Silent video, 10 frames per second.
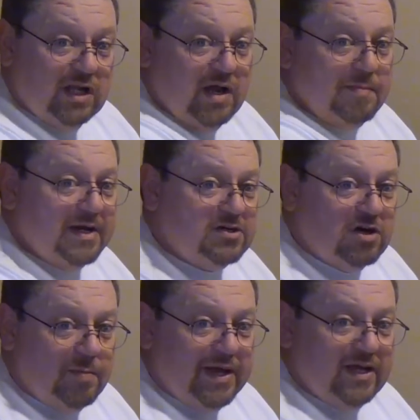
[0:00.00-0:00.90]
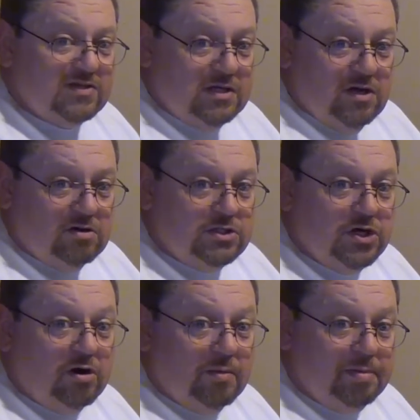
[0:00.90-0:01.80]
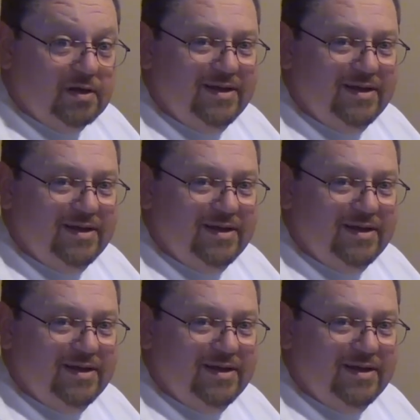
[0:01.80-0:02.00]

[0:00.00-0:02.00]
Like I might turn on my SDR Sharp.